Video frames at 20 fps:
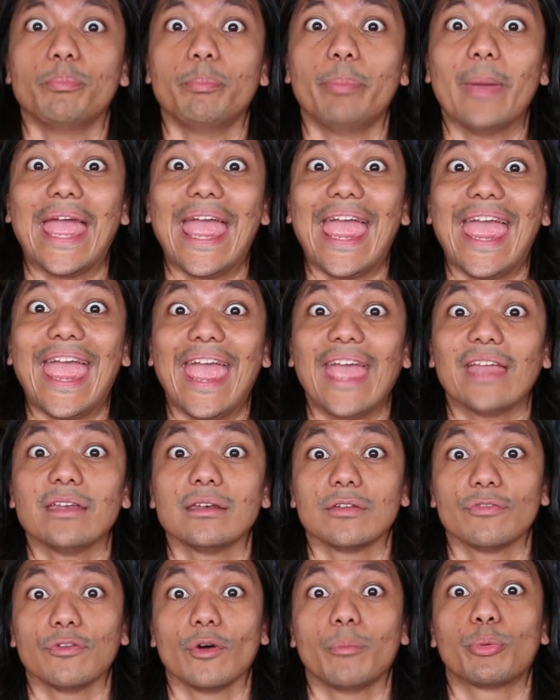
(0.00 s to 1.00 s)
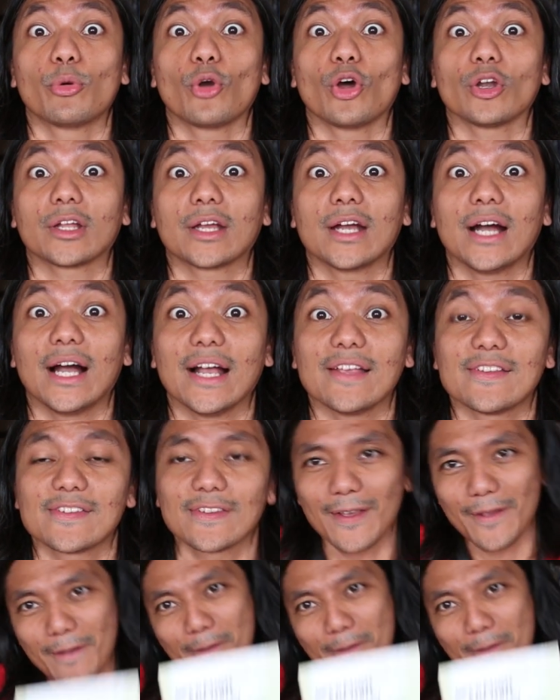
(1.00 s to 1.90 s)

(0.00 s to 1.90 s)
banned for broadcast.